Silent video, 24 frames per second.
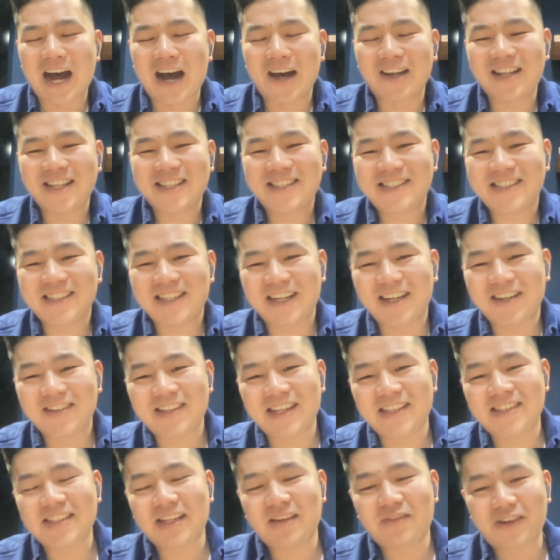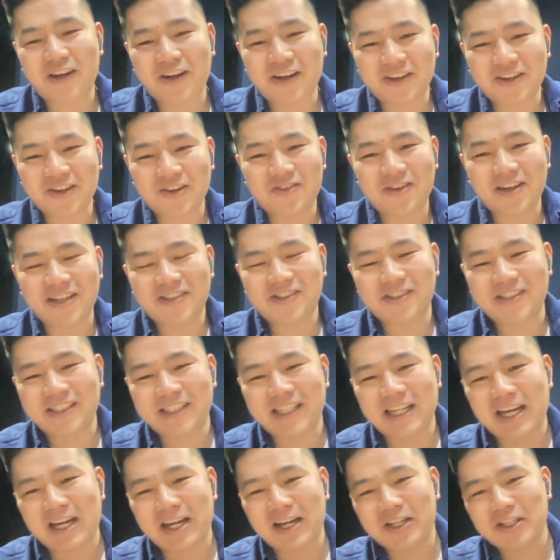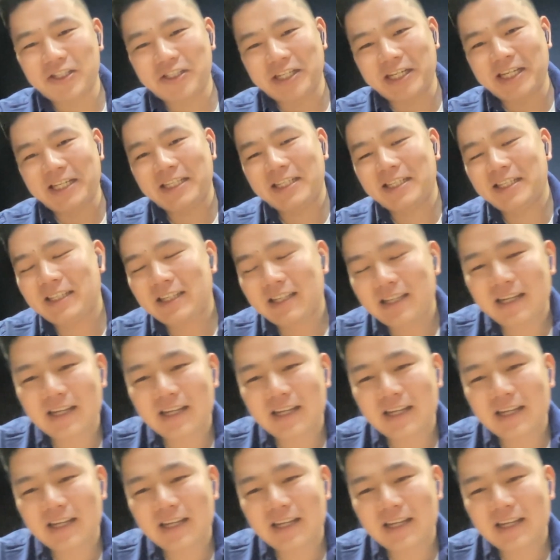That's a very good question, Jake.